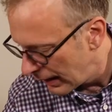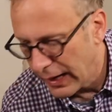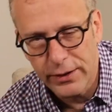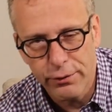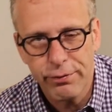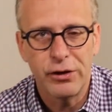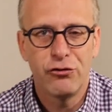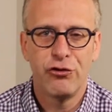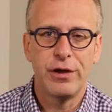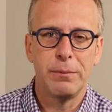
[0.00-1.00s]
I hate to say
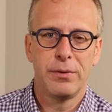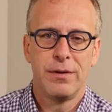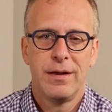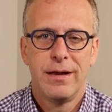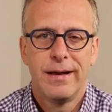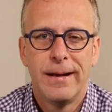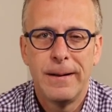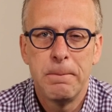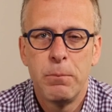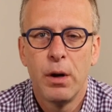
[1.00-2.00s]
cheap,
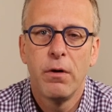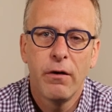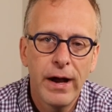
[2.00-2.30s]
but